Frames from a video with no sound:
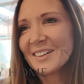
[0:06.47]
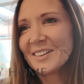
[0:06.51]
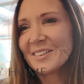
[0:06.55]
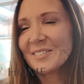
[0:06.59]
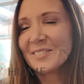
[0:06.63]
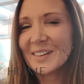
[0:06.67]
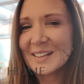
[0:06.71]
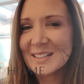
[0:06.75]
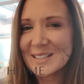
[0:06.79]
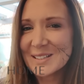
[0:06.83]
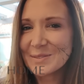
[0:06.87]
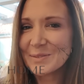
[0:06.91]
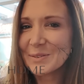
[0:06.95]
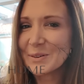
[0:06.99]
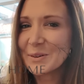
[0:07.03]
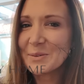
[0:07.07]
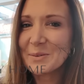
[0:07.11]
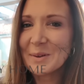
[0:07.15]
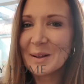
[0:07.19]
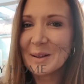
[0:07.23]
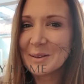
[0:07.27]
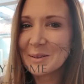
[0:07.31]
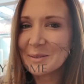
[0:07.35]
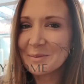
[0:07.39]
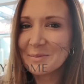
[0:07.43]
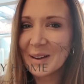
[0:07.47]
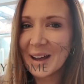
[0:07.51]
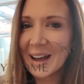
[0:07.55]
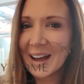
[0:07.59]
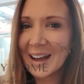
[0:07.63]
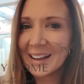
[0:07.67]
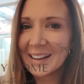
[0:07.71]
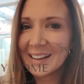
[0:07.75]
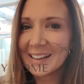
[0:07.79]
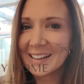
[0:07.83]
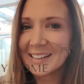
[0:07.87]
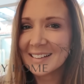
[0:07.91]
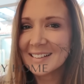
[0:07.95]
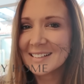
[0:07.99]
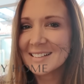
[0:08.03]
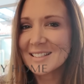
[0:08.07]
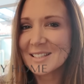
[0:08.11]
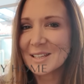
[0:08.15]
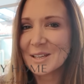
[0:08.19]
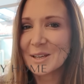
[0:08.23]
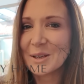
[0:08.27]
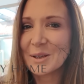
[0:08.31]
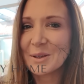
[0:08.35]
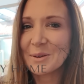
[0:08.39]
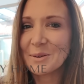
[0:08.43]
First of all, welcome back
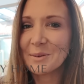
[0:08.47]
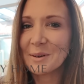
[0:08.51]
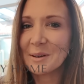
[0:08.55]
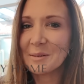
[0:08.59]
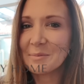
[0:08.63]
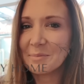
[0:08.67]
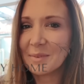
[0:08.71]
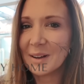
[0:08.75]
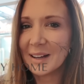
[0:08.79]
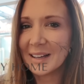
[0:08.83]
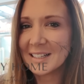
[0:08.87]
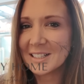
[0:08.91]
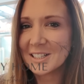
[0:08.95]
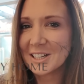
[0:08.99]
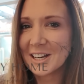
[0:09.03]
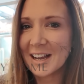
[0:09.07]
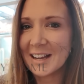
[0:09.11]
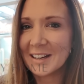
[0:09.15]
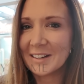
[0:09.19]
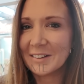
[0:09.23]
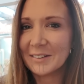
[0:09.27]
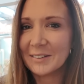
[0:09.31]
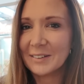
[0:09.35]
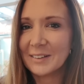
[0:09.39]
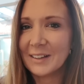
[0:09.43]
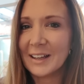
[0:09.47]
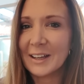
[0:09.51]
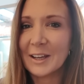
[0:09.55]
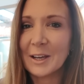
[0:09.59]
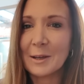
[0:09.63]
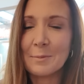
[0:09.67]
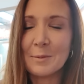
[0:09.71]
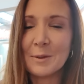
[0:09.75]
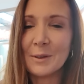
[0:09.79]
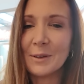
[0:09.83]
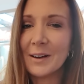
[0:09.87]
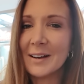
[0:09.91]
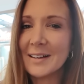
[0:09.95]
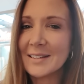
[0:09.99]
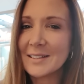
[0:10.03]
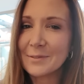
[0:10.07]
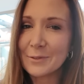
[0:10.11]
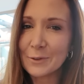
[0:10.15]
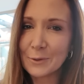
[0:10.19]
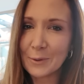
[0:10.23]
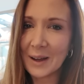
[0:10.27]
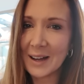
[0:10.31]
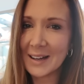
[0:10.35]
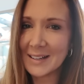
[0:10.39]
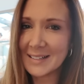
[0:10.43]
to my channel. I hope you guys have
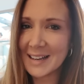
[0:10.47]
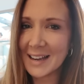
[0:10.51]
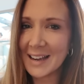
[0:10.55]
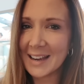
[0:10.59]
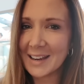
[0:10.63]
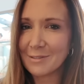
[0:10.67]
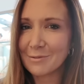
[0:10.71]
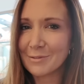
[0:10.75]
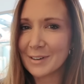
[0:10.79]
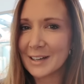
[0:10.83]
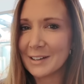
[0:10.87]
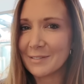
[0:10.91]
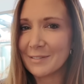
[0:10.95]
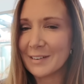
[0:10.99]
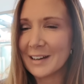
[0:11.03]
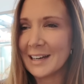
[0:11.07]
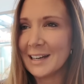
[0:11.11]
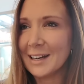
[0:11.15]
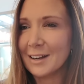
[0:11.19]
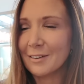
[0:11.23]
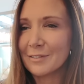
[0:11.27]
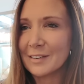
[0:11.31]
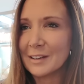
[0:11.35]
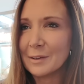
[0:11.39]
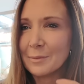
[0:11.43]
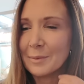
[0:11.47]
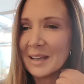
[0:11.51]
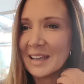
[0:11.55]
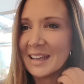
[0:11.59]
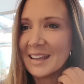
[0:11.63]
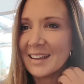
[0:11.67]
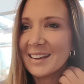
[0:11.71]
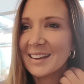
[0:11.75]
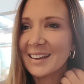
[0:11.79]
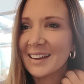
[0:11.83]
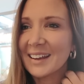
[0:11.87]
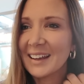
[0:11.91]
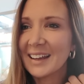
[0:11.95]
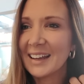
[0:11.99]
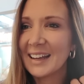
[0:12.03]
all had a really, really lovely week.